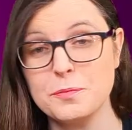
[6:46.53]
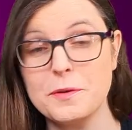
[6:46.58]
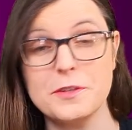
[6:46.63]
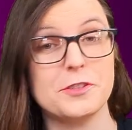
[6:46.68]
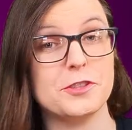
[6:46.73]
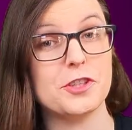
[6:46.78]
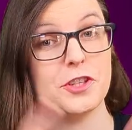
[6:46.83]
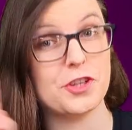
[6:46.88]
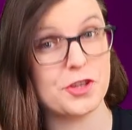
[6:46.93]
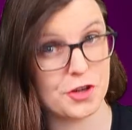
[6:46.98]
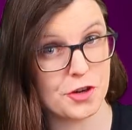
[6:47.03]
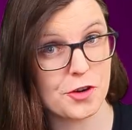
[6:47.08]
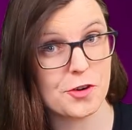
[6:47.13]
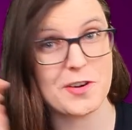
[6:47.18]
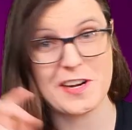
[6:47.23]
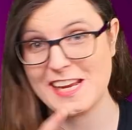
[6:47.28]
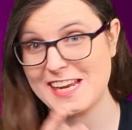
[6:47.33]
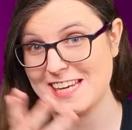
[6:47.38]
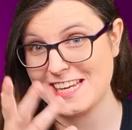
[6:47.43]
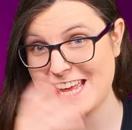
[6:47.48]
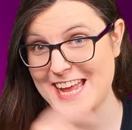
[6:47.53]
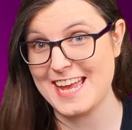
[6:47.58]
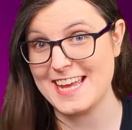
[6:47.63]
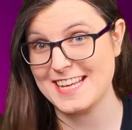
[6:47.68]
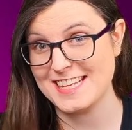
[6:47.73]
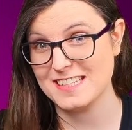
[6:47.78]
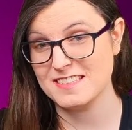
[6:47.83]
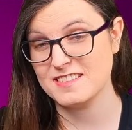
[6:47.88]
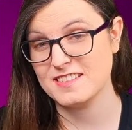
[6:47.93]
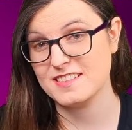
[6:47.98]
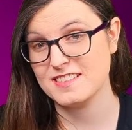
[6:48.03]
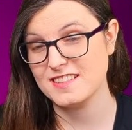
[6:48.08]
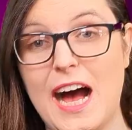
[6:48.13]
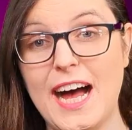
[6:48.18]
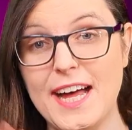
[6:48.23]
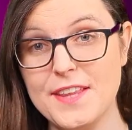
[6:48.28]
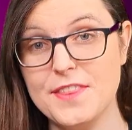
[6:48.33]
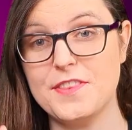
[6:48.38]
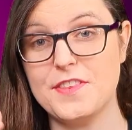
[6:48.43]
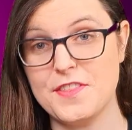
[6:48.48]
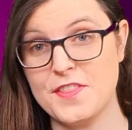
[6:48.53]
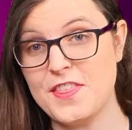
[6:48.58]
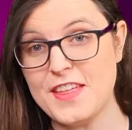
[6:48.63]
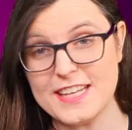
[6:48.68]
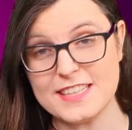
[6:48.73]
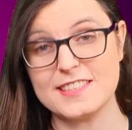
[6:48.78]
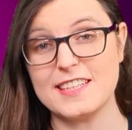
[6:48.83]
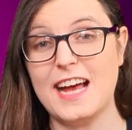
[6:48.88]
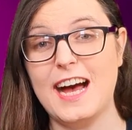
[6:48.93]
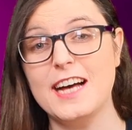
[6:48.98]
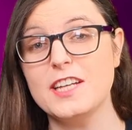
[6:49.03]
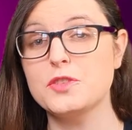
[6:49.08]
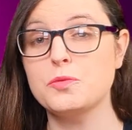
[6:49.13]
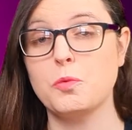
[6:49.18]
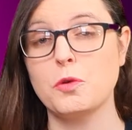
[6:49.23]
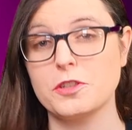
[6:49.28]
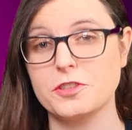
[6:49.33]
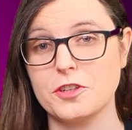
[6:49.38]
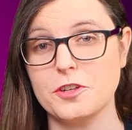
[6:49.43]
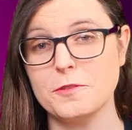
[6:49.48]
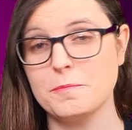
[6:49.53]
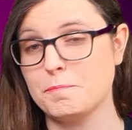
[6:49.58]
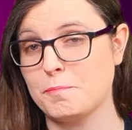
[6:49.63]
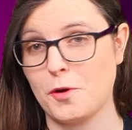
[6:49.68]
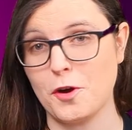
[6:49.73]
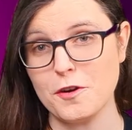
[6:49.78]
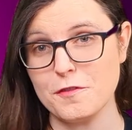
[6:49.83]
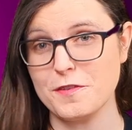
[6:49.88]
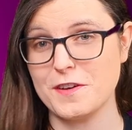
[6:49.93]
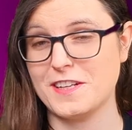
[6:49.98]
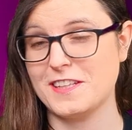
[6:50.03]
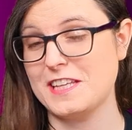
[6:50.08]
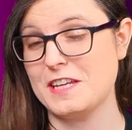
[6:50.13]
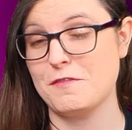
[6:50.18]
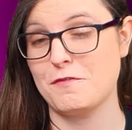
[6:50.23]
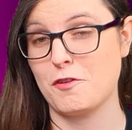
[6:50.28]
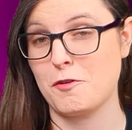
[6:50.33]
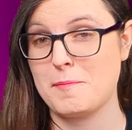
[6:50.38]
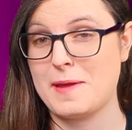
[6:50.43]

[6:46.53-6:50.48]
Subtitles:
what curing is. And this has worked out perfectly for